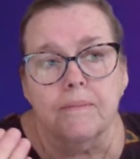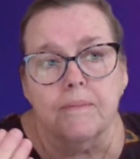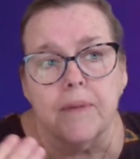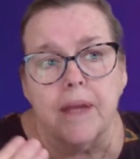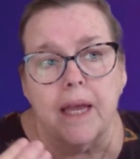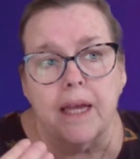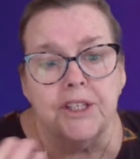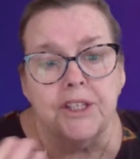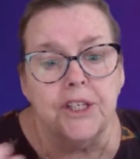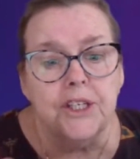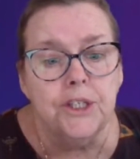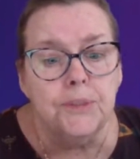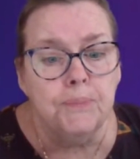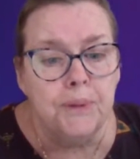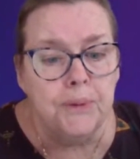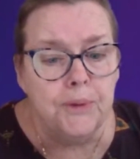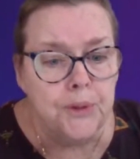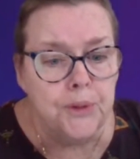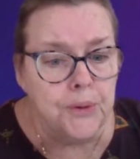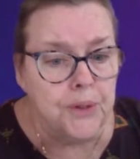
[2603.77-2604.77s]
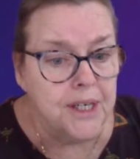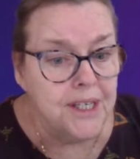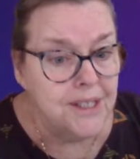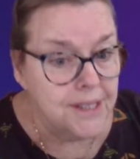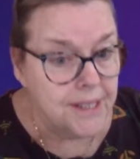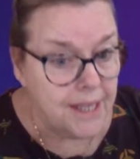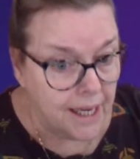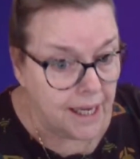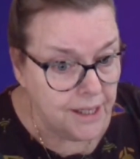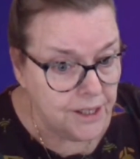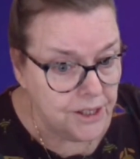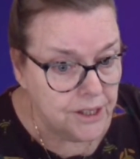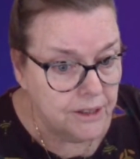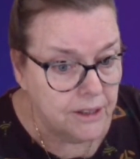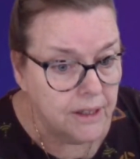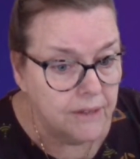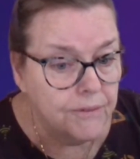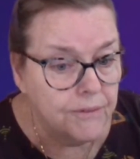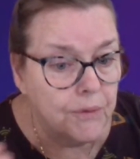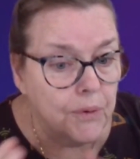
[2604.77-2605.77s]
anticipatory set
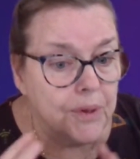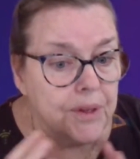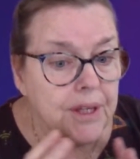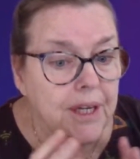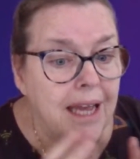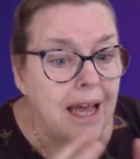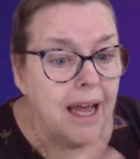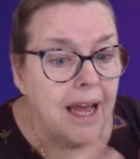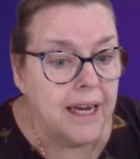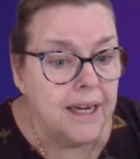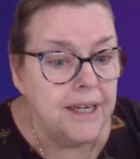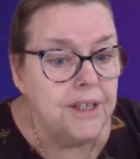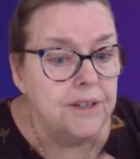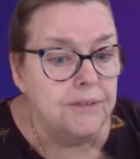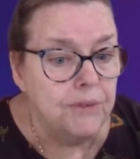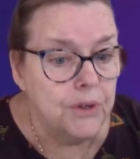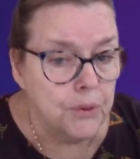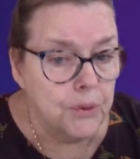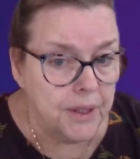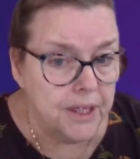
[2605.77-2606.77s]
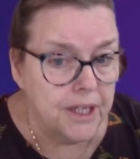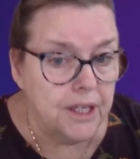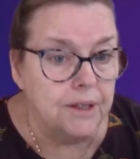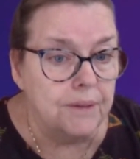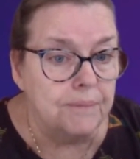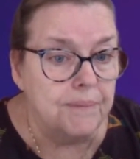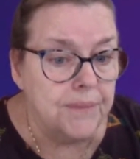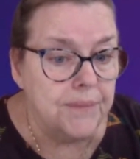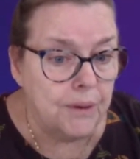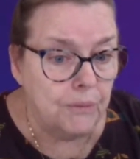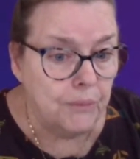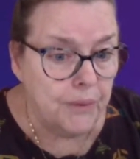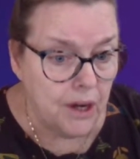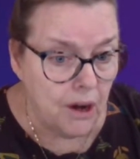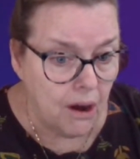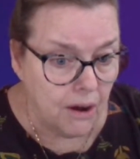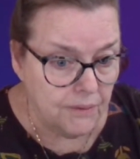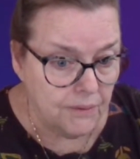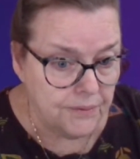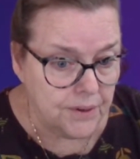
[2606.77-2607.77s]
for the kind of curriculum that we
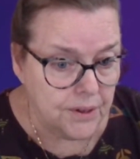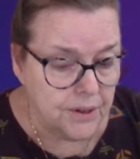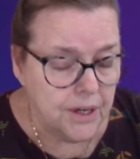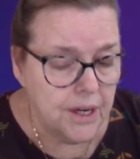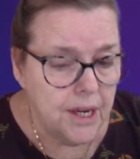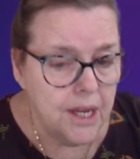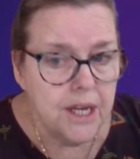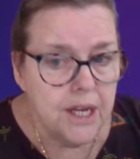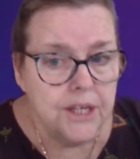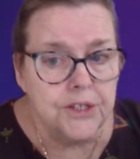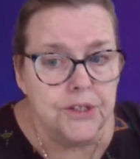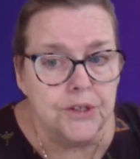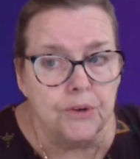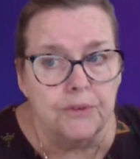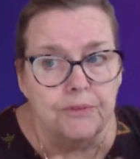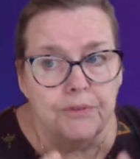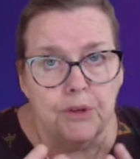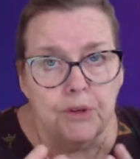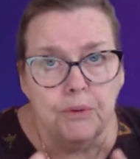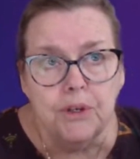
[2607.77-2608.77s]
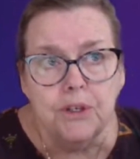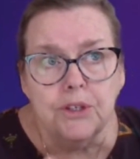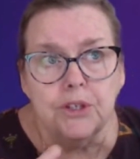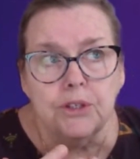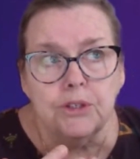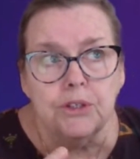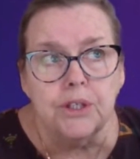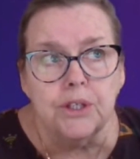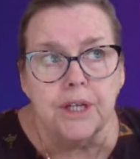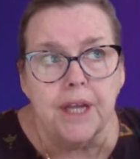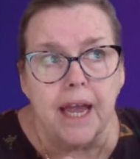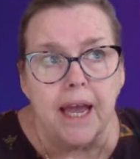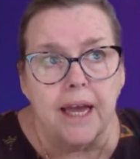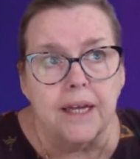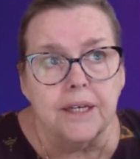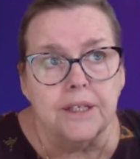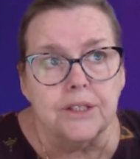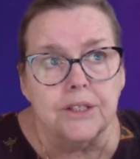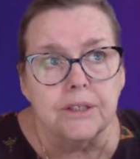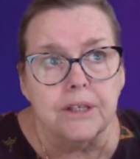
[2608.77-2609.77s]
offer. So if you were to look
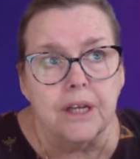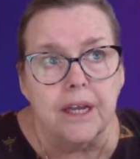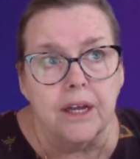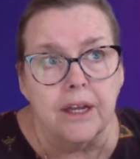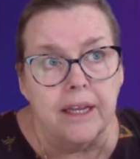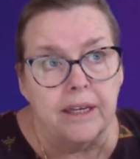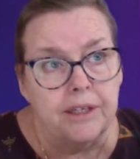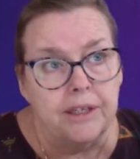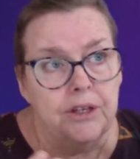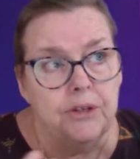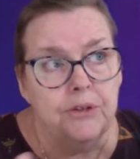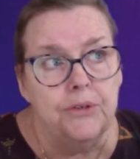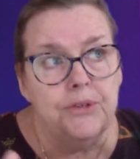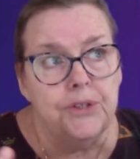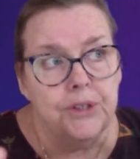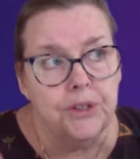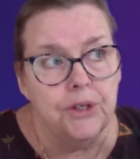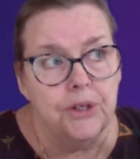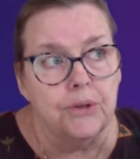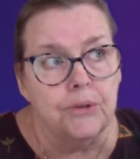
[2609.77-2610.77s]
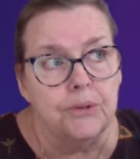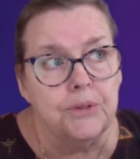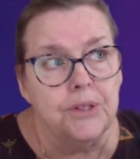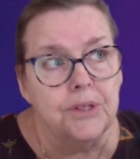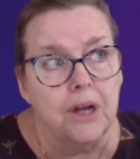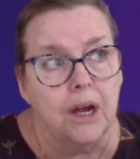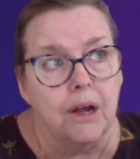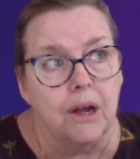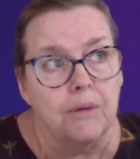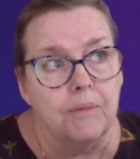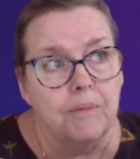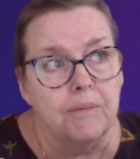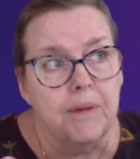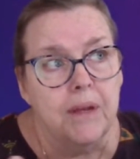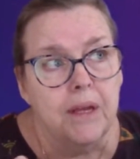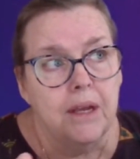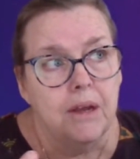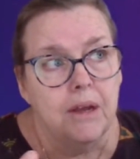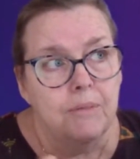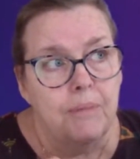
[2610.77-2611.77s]
at and use those
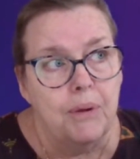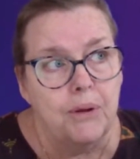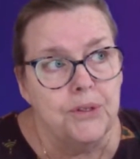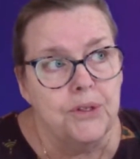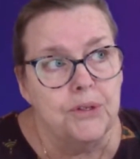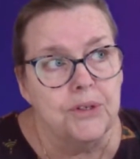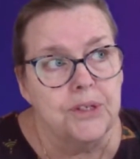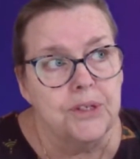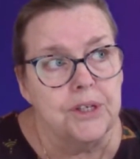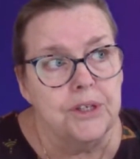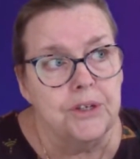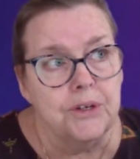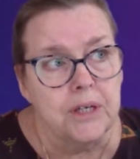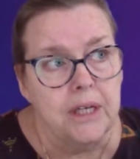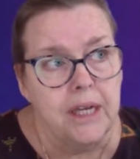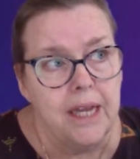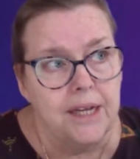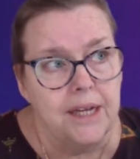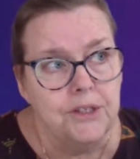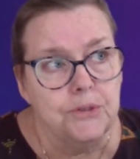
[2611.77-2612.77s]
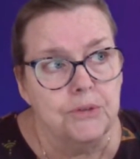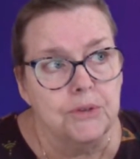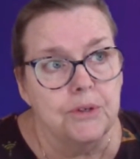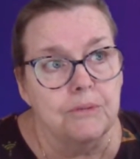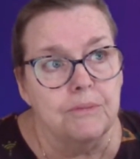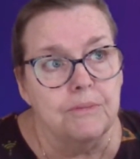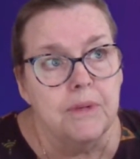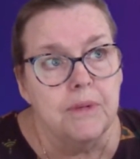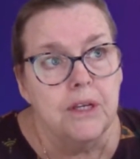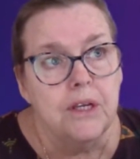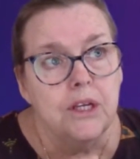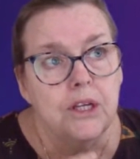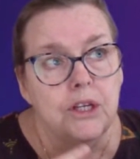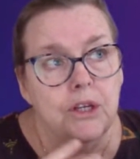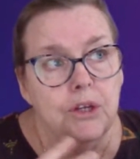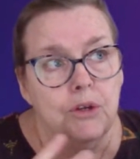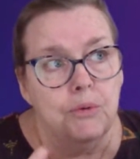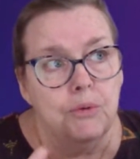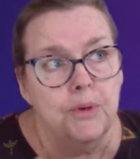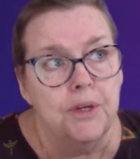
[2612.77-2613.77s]
posters in your classroom,
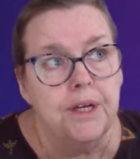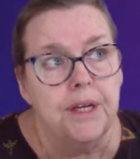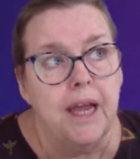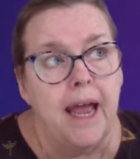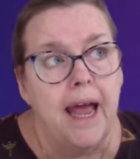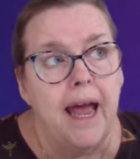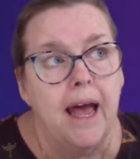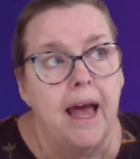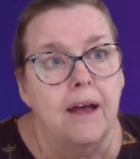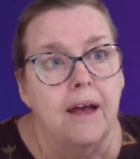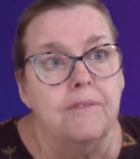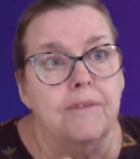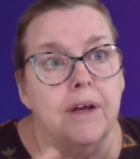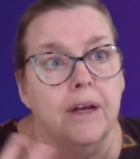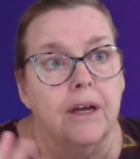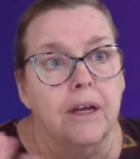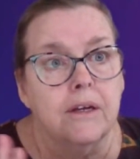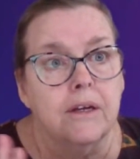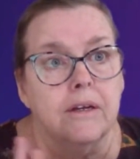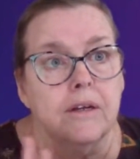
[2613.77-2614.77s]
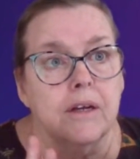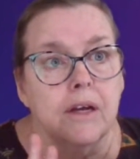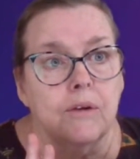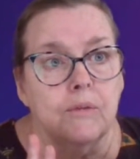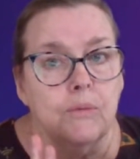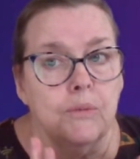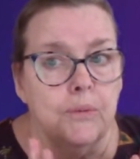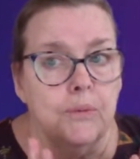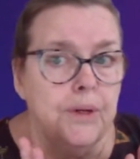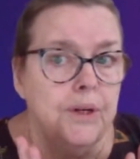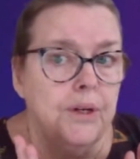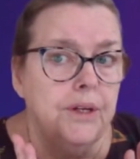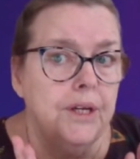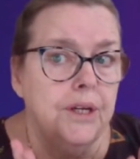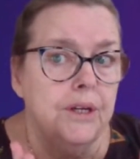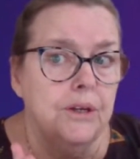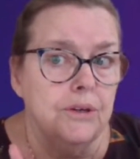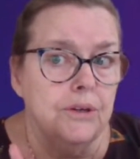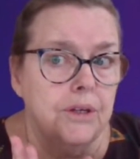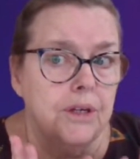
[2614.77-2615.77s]
you would have a really
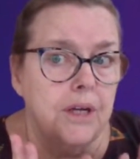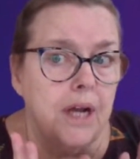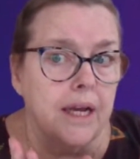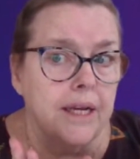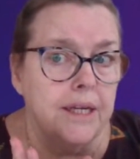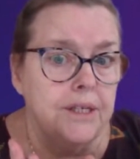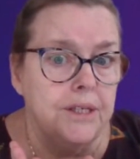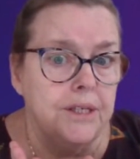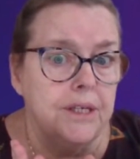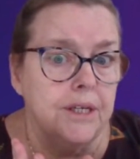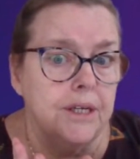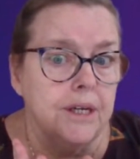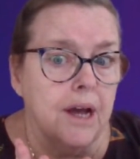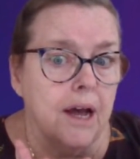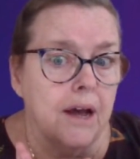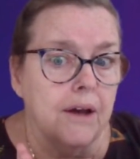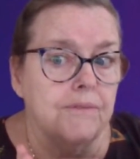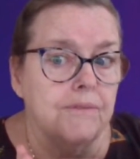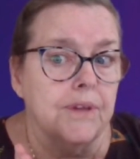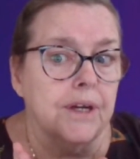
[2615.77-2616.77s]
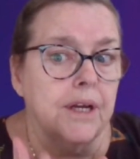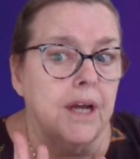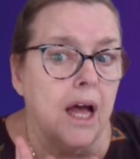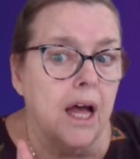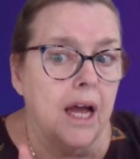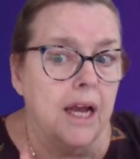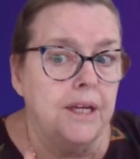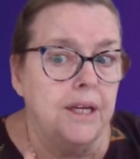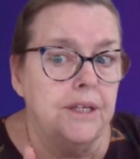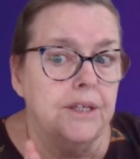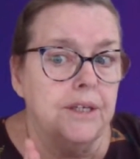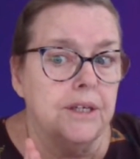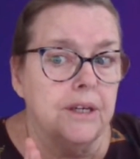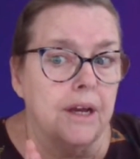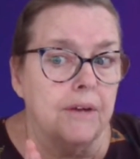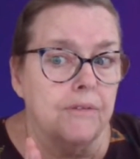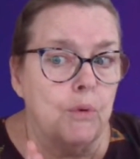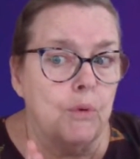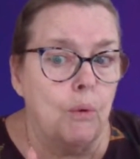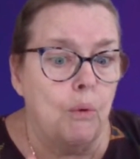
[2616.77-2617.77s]
good idea of the kind
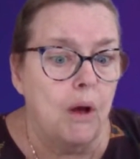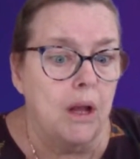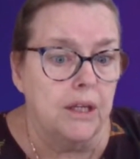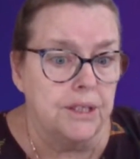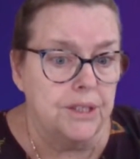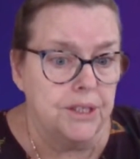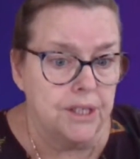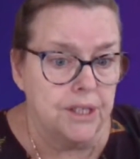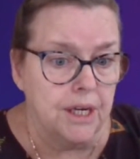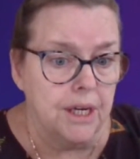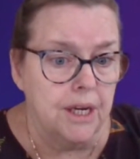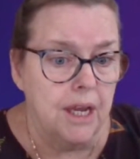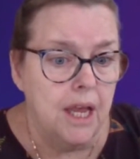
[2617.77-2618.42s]
of quality